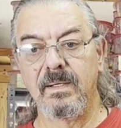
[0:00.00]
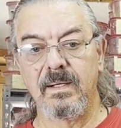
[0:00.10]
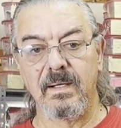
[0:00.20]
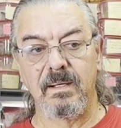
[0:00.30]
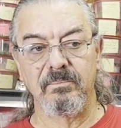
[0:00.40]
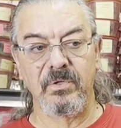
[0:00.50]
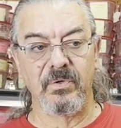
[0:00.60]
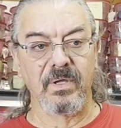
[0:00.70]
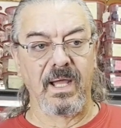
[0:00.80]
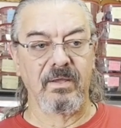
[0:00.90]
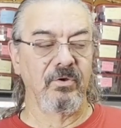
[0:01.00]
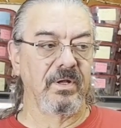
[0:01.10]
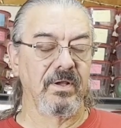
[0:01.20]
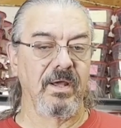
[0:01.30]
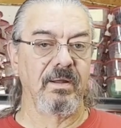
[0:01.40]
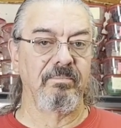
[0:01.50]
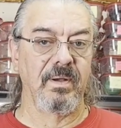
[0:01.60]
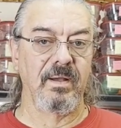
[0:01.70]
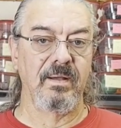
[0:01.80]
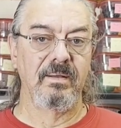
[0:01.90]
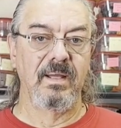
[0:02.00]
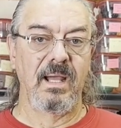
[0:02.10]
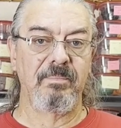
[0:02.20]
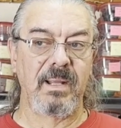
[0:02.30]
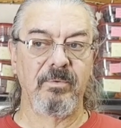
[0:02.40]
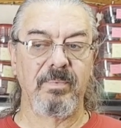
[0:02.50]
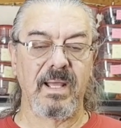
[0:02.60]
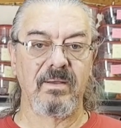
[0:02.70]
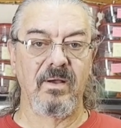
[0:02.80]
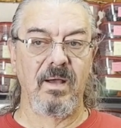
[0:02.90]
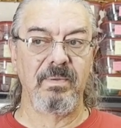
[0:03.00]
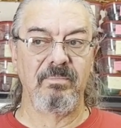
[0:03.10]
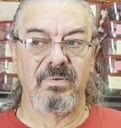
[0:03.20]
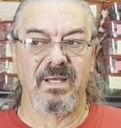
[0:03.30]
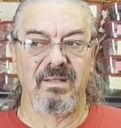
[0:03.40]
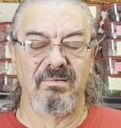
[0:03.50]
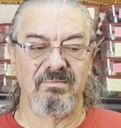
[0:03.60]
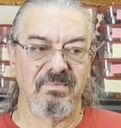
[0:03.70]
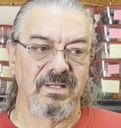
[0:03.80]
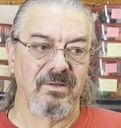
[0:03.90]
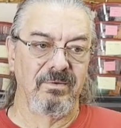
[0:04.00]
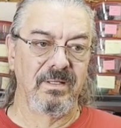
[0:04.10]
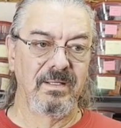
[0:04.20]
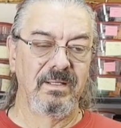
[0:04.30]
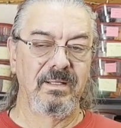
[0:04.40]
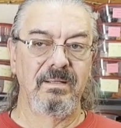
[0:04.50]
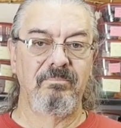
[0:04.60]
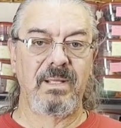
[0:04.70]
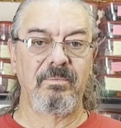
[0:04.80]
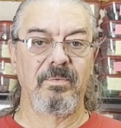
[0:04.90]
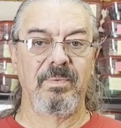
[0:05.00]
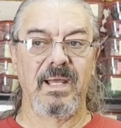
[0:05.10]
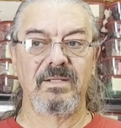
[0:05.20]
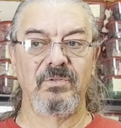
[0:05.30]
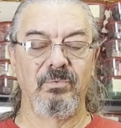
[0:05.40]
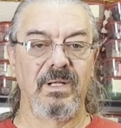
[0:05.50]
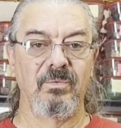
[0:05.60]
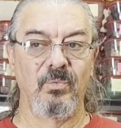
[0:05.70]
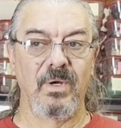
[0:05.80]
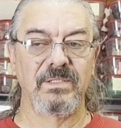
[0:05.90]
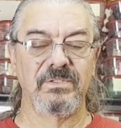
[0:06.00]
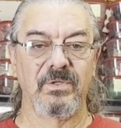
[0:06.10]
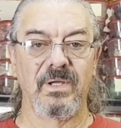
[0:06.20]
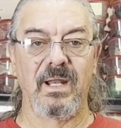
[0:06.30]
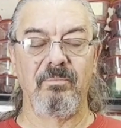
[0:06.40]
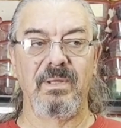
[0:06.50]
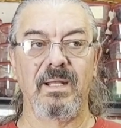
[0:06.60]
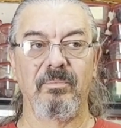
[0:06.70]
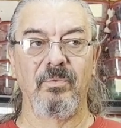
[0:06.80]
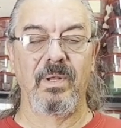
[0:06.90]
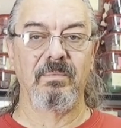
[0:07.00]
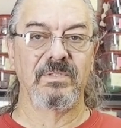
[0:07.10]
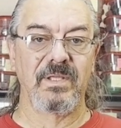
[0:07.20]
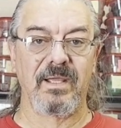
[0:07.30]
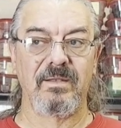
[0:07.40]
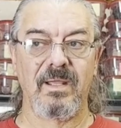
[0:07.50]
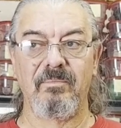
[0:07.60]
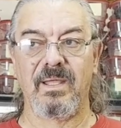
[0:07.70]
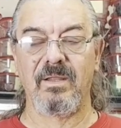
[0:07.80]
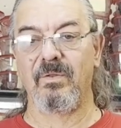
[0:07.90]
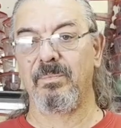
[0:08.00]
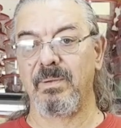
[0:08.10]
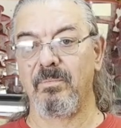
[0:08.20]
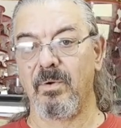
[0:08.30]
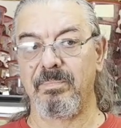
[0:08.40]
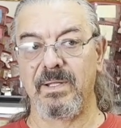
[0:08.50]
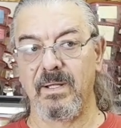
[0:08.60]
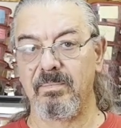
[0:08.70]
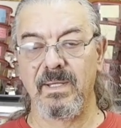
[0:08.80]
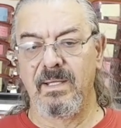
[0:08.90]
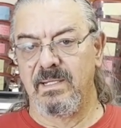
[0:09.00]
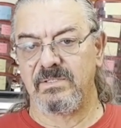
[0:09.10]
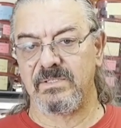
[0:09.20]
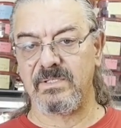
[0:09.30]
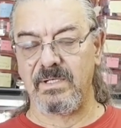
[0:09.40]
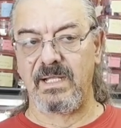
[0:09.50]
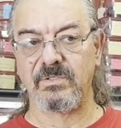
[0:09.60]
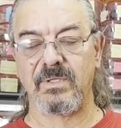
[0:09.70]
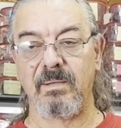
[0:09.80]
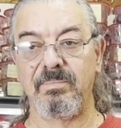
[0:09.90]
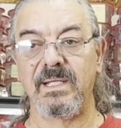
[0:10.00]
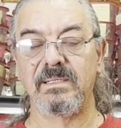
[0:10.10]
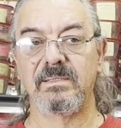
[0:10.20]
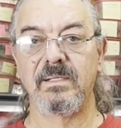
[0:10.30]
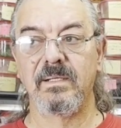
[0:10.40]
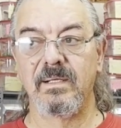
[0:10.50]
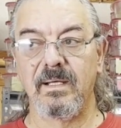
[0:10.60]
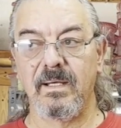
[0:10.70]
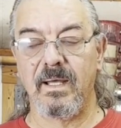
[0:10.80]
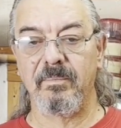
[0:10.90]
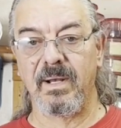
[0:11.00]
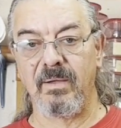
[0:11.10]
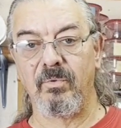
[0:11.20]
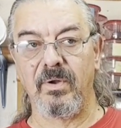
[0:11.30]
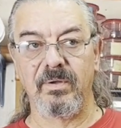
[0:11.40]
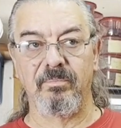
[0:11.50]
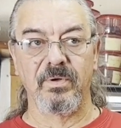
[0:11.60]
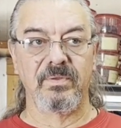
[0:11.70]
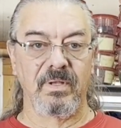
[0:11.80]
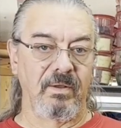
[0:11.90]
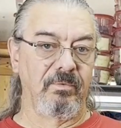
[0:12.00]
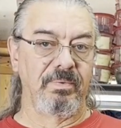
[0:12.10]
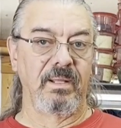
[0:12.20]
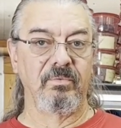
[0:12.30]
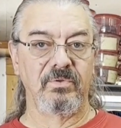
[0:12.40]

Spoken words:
I could have got a paperback copy, but well, paperbacks, you read them once and they're kind of beat up. You read them a second time, they get a little bit more beat up. It's just the nature of that beast. And I wanted a book that I would be able